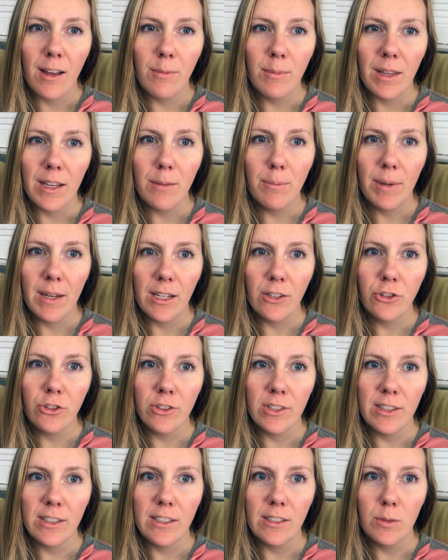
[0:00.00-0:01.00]
like
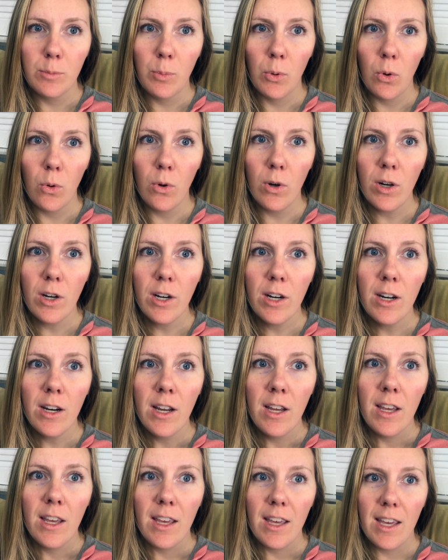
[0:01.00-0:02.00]
picturing these poor
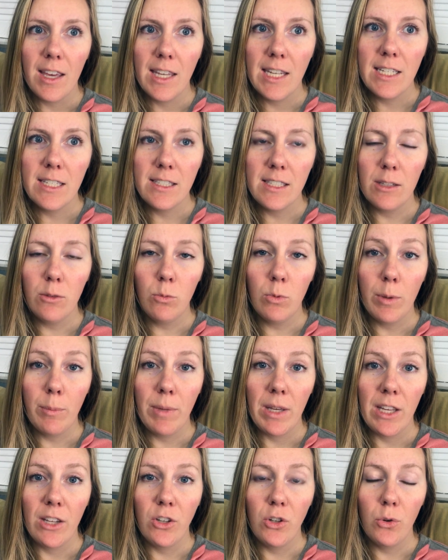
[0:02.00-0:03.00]
innocent
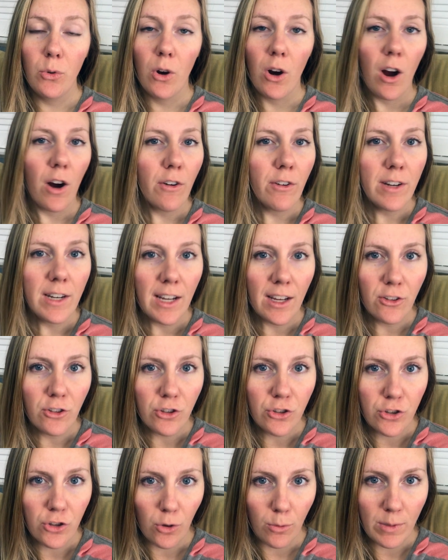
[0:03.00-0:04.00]
women who are already
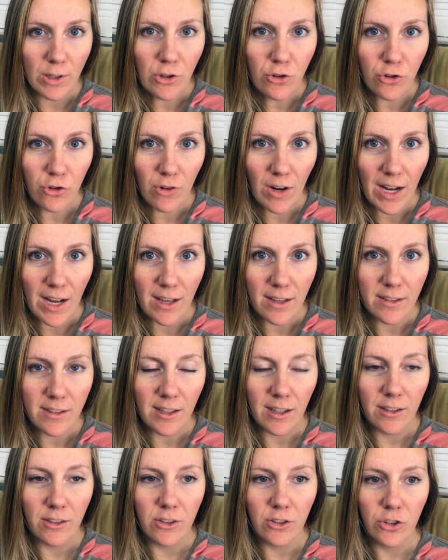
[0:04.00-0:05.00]
under so much stress,
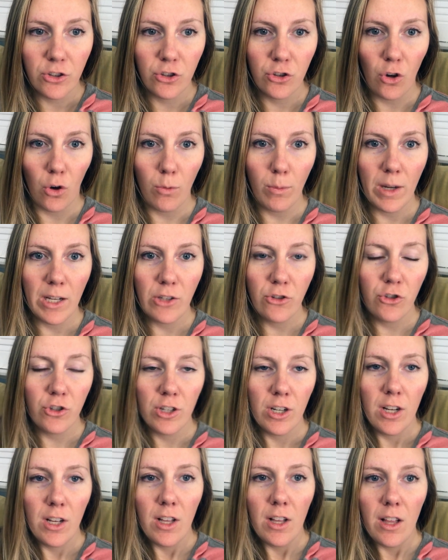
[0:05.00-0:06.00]
under so
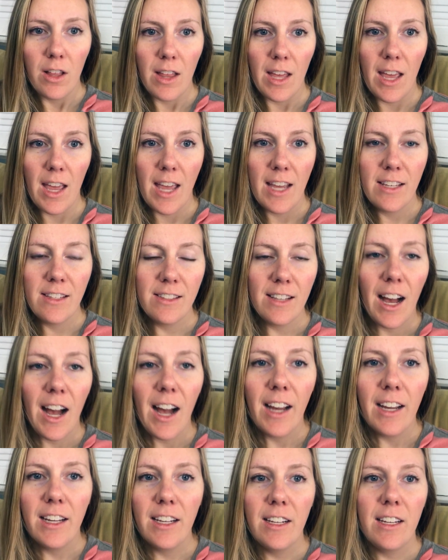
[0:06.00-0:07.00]
much
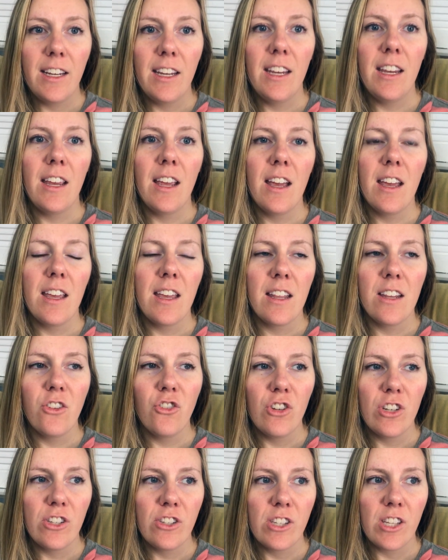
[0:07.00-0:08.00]
anxiety and
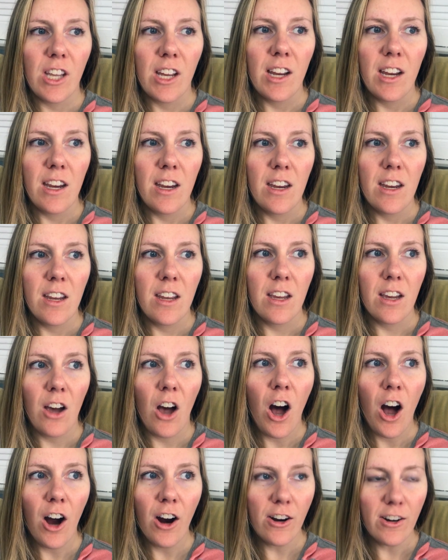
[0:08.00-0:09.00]
just like
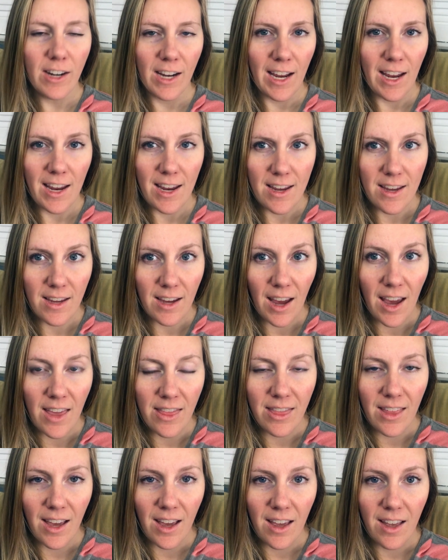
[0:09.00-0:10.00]
heartache,
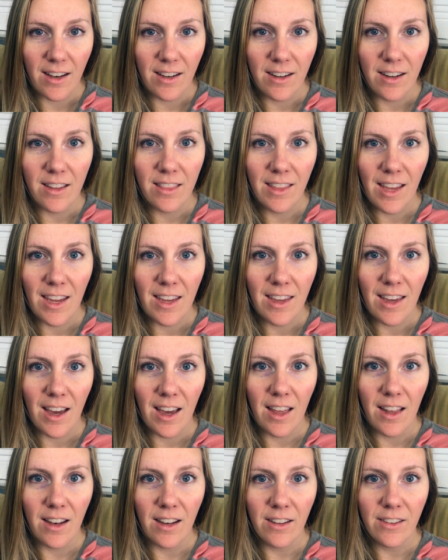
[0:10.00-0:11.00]
and then they
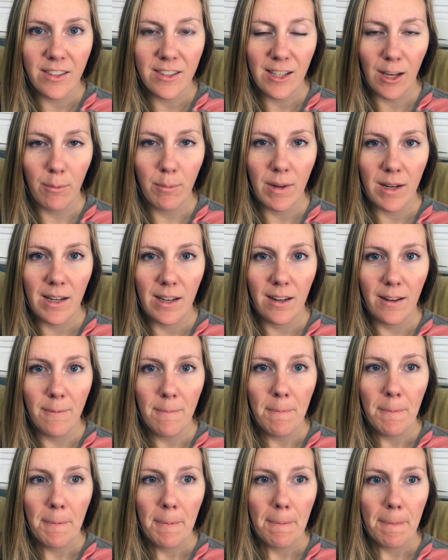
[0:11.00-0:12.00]
get somebody
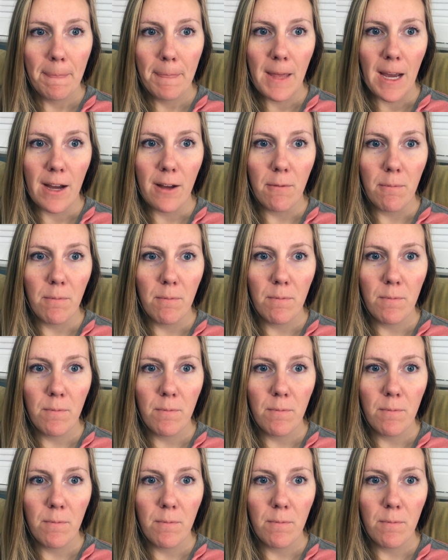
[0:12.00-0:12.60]
that